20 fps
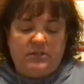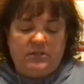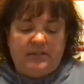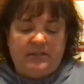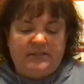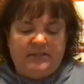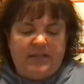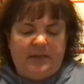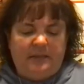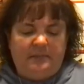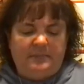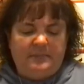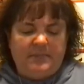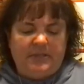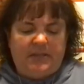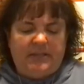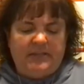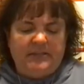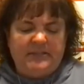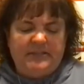except
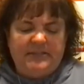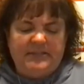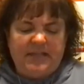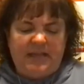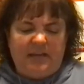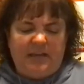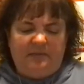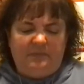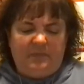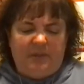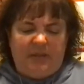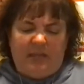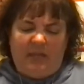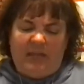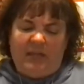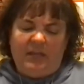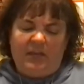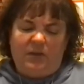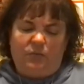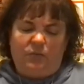instead of being
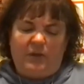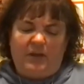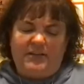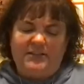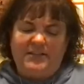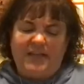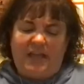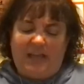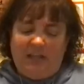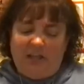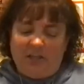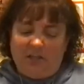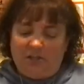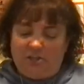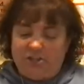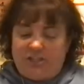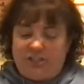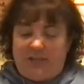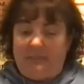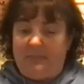in a rectangular
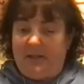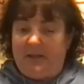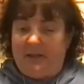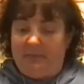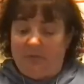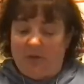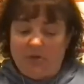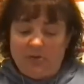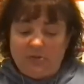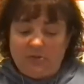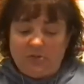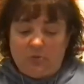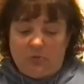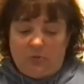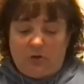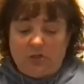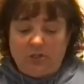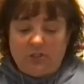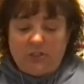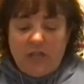shape like most
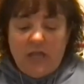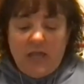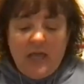doors,